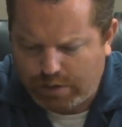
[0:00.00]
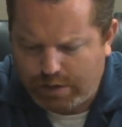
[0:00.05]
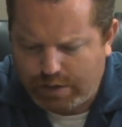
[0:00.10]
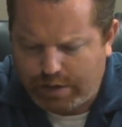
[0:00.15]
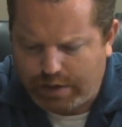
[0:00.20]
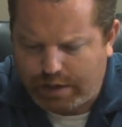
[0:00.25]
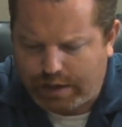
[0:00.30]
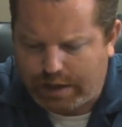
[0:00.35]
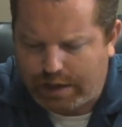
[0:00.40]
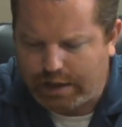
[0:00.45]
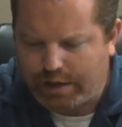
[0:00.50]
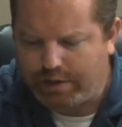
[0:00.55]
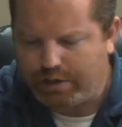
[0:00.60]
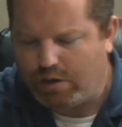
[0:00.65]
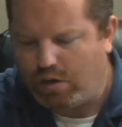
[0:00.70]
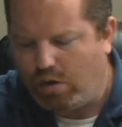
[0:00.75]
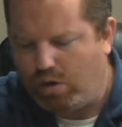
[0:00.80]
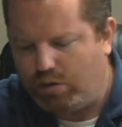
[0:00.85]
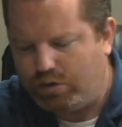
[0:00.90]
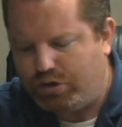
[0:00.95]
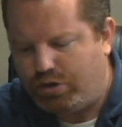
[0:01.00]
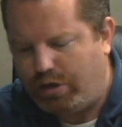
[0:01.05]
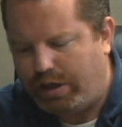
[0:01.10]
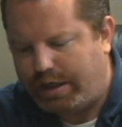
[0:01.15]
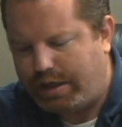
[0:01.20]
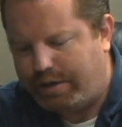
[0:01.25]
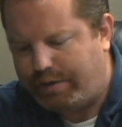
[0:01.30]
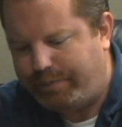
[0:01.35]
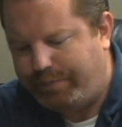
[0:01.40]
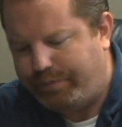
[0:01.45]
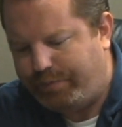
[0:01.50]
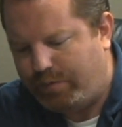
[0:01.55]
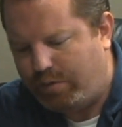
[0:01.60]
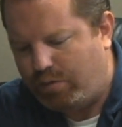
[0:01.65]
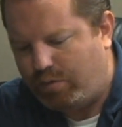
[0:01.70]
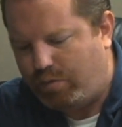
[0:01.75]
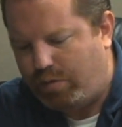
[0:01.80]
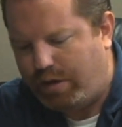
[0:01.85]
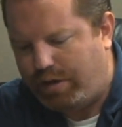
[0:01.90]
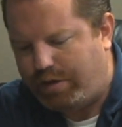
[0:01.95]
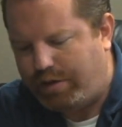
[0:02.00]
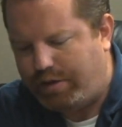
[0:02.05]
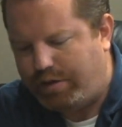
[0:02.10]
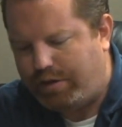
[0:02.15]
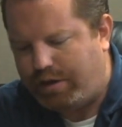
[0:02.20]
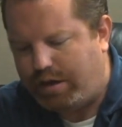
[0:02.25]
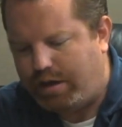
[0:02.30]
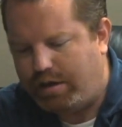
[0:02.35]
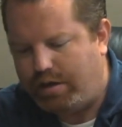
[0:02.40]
The whole trick with